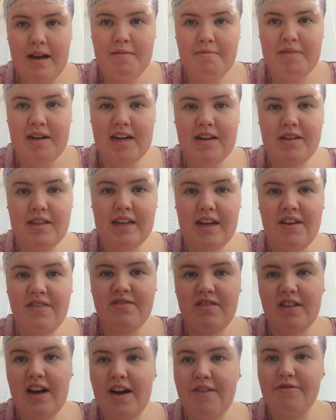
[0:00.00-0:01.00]
Because if
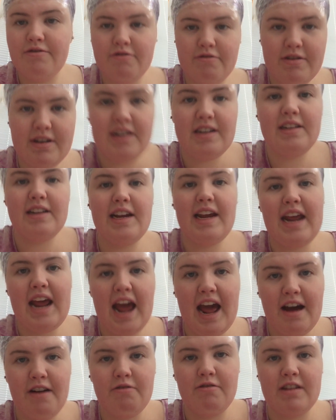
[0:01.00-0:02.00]
you have really
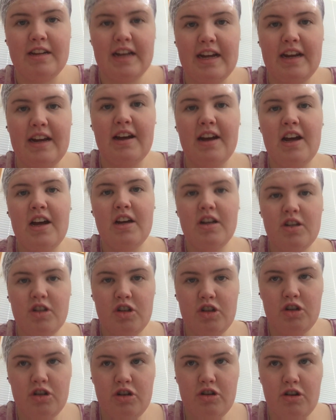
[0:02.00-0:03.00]
healthy,
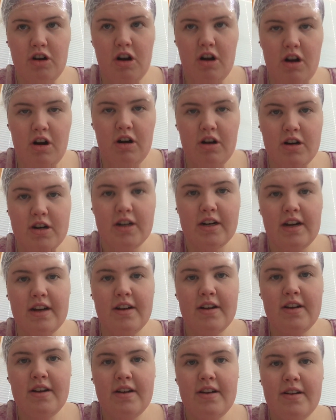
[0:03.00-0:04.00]
strong,
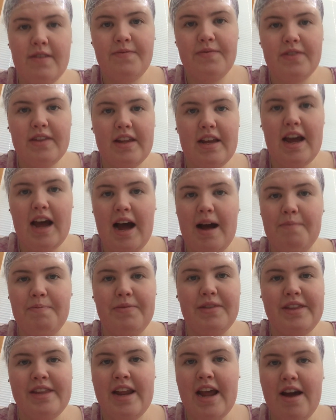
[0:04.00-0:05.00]

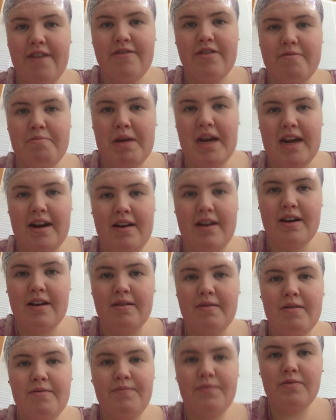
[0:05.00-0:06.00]
never been
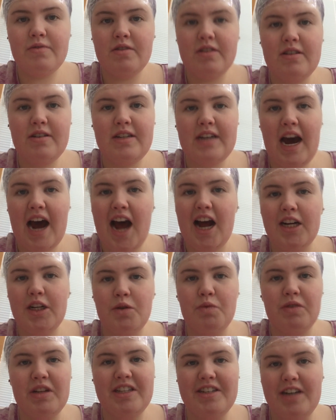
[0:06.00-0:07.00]

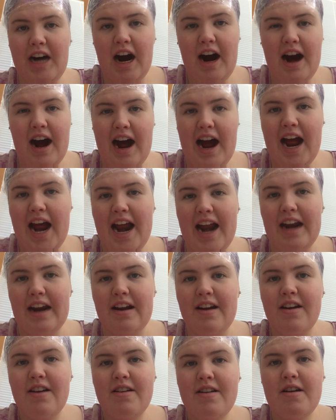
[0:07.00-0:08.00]
touched with dye,
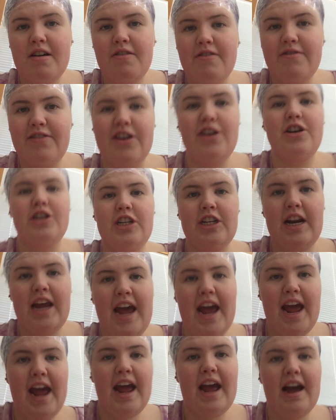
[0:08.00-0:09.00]
virgin
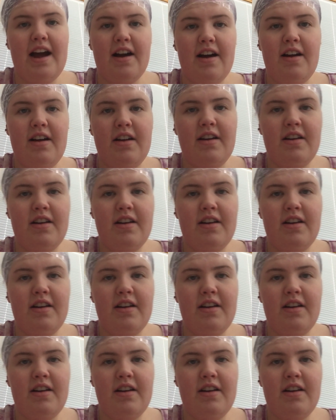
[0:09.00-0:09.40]
hair,